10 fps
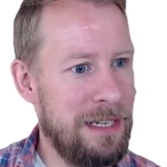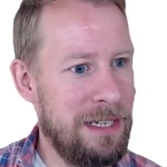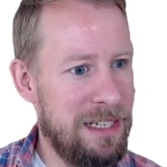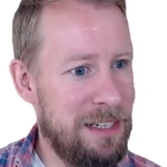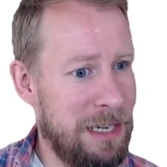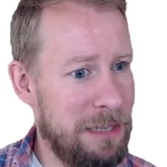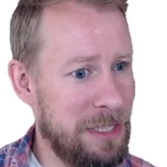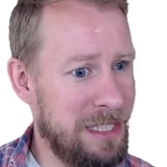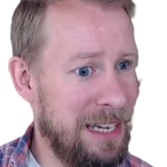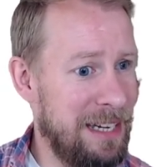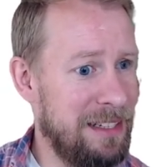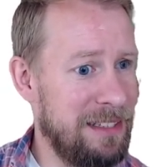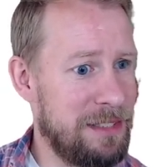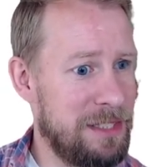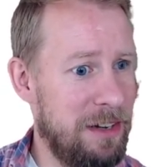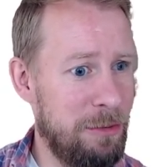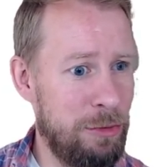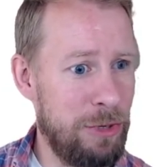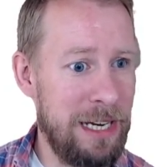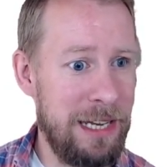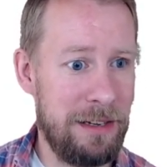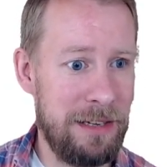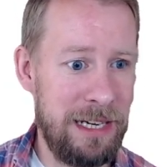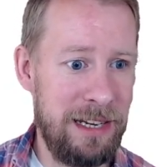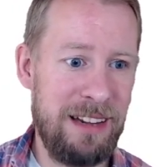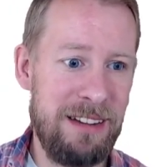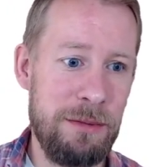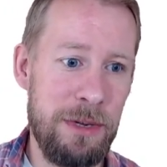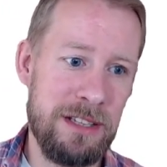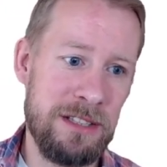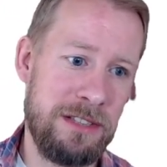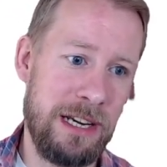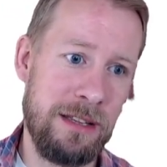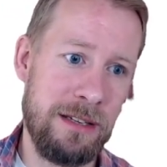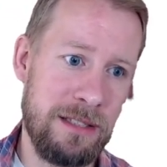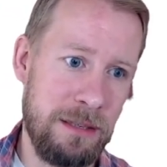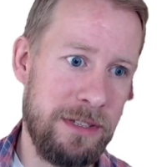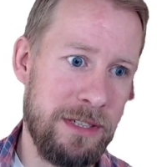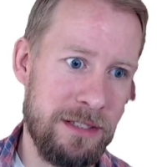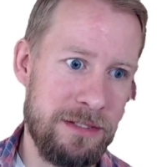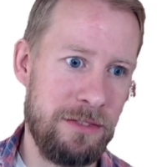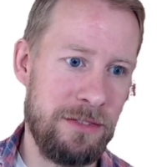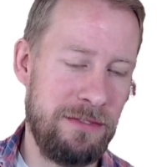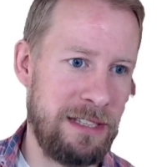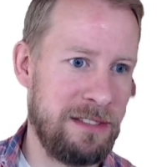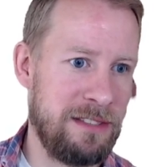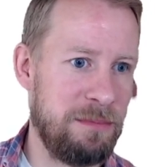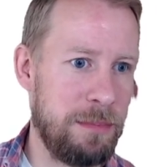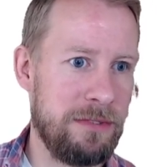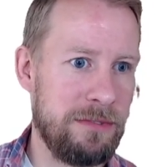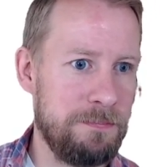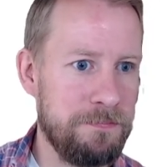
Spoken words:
I would say it's not really got any, we got a strengthen, so we've got a sort of defensive buff.